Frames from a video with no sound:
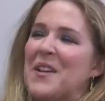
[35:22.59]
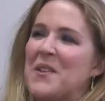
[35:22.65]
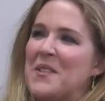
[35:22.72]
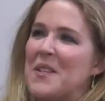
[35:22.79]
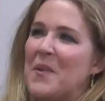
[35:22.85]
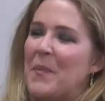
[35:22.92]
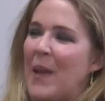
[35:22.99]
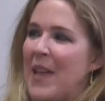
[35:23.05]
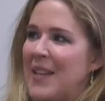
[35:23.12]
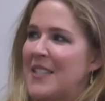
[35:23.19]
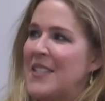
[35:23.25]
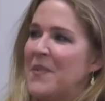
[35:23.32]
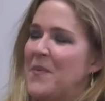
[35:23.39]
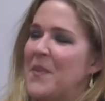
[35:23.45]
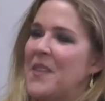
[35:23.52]
So
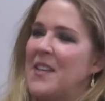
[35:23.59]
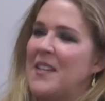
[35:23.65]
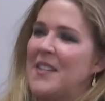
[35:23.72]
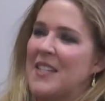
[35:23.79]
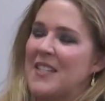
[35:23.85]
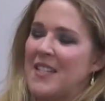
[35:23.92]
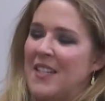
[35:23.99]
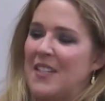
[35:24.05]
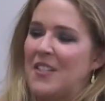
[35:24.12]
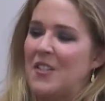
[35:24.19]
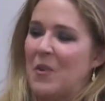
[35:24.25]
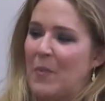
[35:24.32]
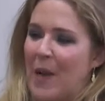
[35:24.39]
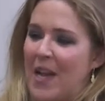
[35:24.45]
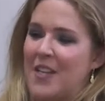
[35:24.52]
pick something that's linked
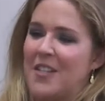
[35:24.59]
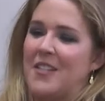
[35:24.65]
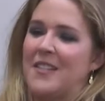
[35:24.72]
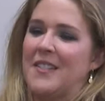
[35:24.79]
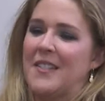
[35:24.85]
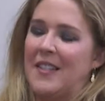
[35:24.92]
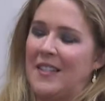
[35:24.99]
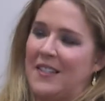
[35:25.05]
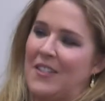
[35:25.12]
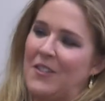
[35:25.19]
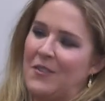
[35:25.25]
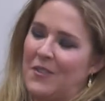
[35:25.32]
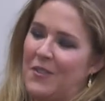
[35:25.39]
to your passions, linked to